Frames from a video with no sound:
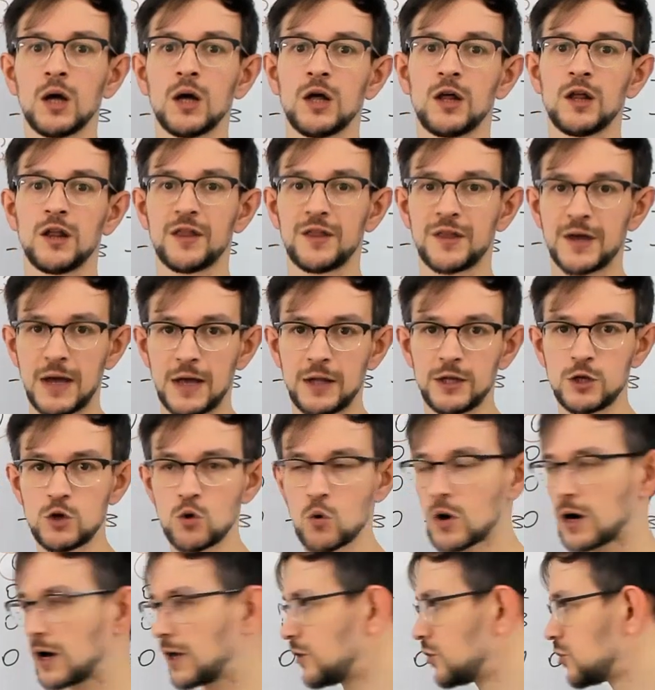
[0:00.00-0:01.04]
then you
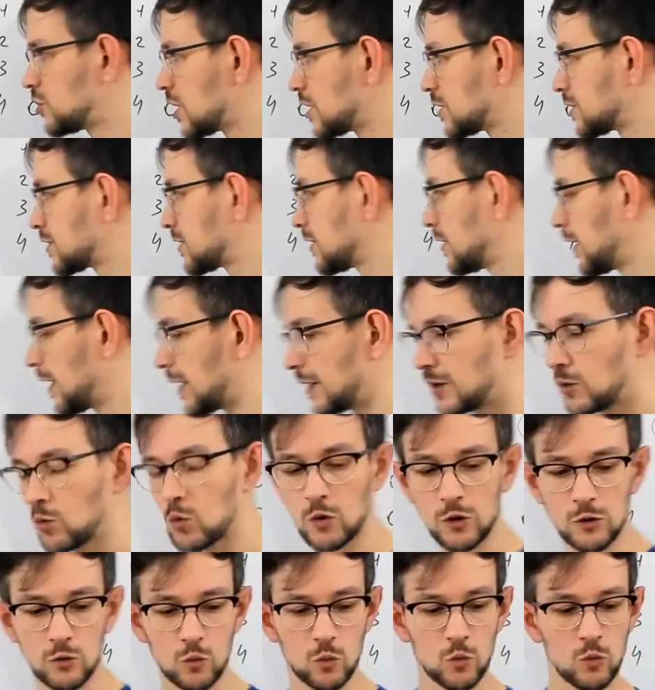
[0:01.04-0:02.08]
can just, again,
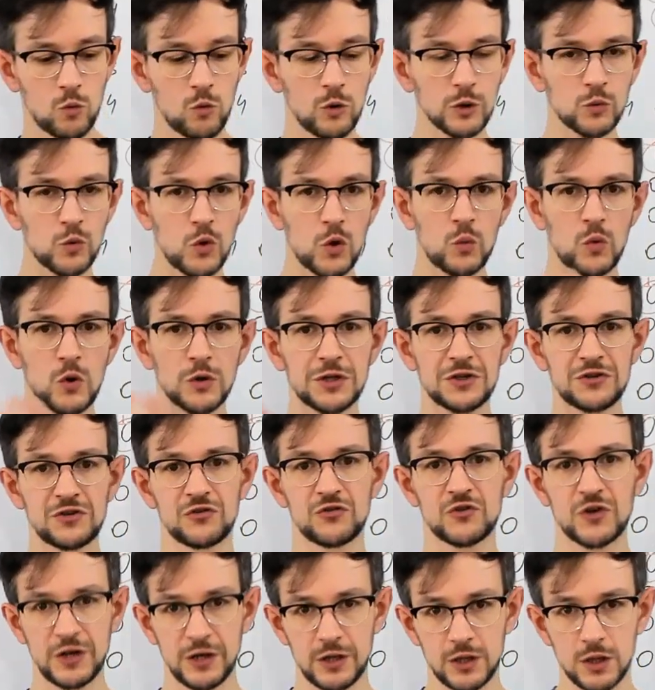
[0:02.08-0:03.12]
what is the
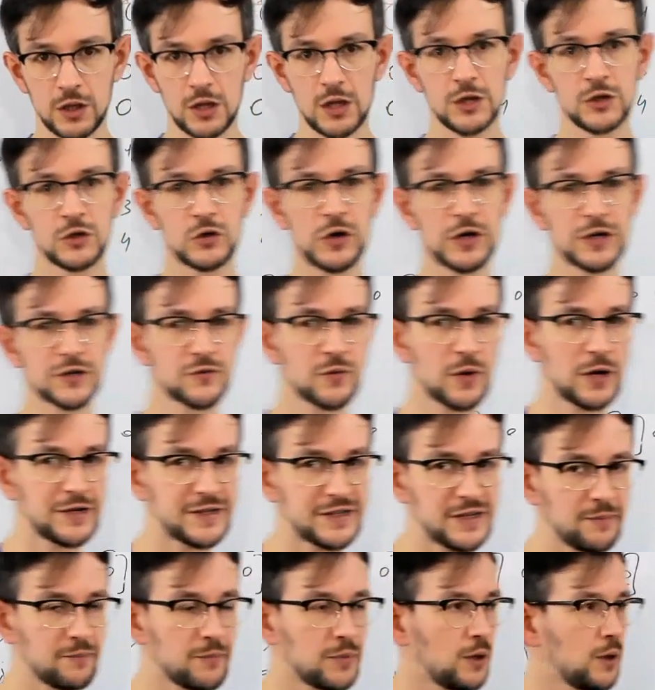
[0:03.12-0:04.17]
trick? The trick is very
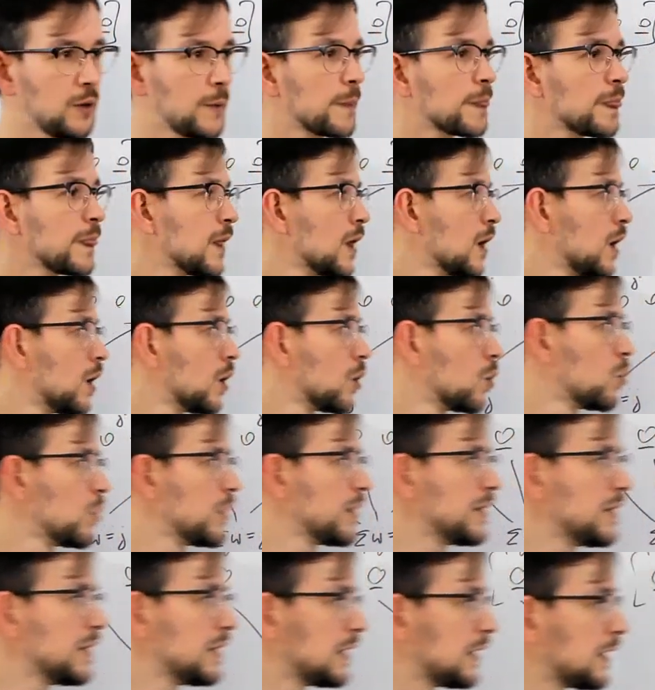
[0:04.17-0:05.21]
simple.
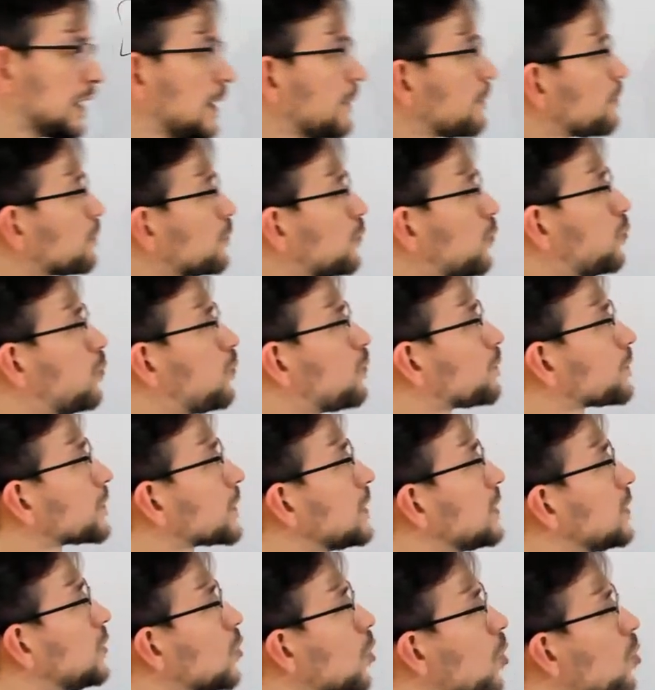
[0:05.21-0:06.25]
We
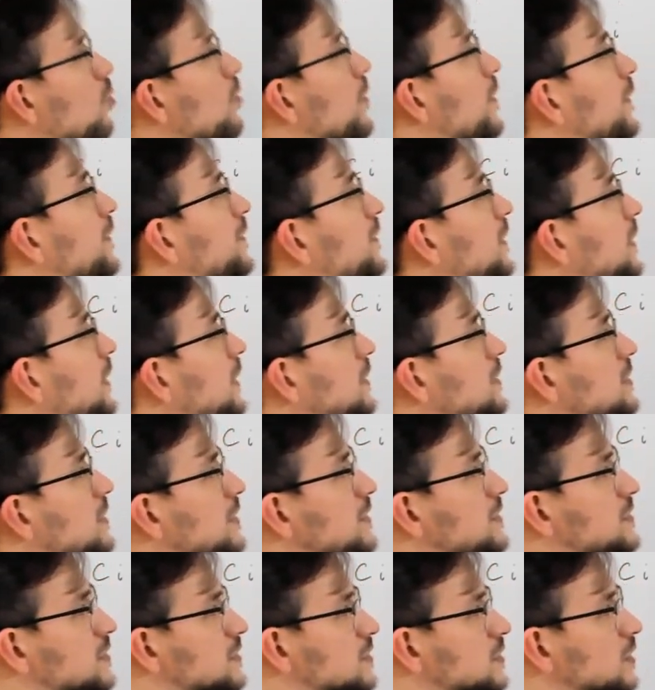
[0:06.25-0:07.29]
know that
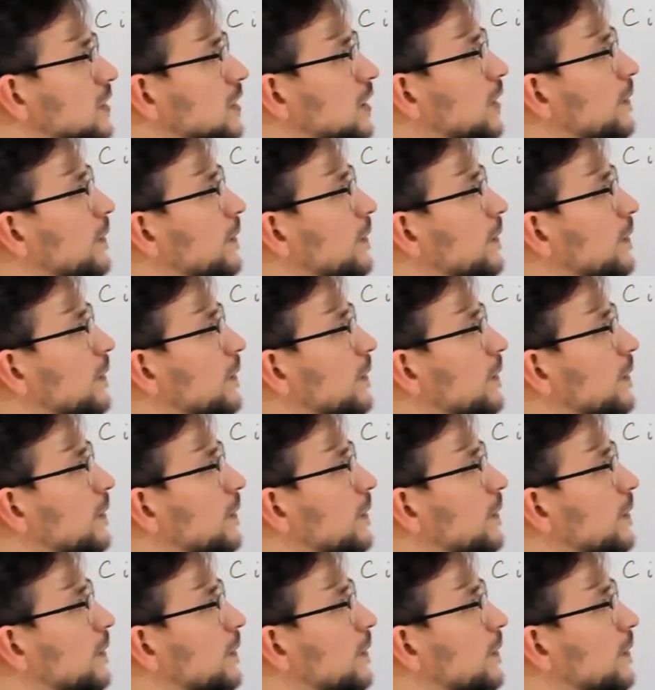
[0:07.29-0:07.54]
this